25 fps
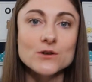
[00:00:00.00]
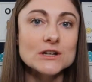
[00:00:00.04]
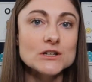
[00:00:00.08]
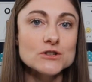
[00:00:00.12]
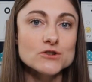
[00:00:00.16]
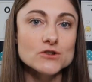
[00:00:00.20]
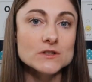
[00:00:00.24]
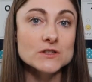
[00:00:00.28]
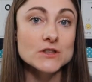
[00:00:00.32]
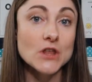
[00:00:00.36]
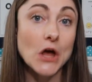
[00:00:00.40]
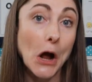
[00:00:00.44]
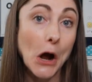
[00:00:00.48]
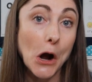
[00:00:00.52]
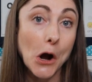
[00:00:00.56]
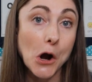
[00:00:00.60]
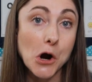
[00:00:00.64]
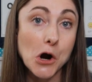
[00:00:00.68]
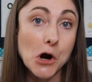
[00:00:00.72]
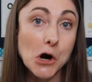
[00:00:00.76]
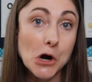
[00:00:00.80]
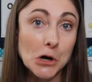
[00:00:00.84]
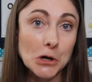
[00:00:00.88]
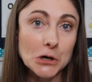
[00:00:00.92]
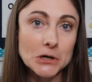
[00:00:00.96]
It's just the
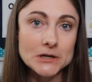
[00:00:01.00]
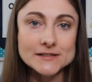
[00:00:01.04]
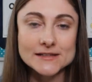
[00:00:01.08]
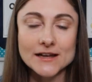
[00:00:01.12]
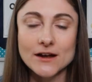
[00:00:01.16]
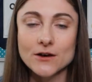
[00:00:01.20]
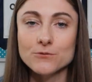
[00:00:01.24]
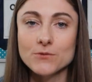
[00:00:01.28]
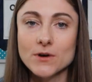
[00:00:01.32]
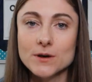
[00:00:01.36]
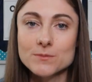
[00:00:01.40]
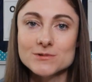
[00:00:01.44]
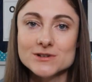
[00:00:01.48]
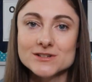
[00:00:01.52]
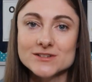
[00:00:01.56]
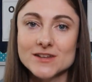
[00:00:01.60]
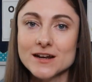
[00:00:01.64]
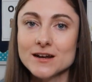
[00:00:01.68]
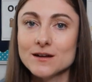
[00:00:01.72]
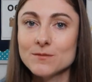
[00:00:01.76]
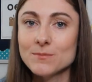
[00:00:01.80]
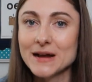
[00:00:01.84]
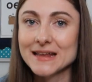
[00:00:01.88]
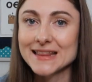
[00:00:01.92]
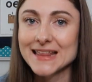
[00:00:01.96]
R sound
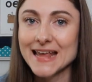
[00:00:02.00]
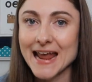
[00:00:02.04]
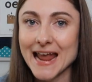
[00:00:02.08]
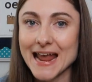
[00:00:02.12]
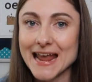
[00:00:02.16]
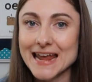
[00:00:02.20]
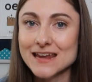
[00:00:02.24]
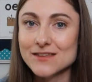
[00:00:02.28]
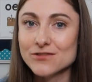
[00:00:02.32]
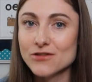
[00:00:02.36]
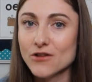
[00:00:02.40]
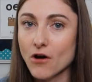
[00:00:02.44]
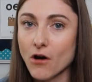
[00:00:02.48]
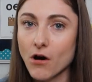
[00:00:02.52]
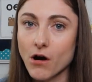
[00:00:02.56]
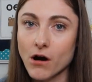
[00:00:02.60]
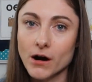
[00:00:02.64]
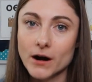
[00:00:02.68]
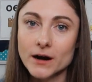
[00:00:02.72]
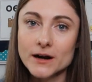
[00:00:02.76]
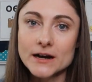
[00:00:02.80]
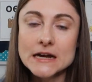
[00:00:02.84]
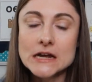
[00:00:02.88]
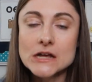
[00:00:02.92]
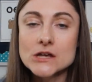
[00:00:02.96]
represented by the A and the
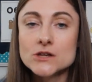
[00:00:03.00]
R.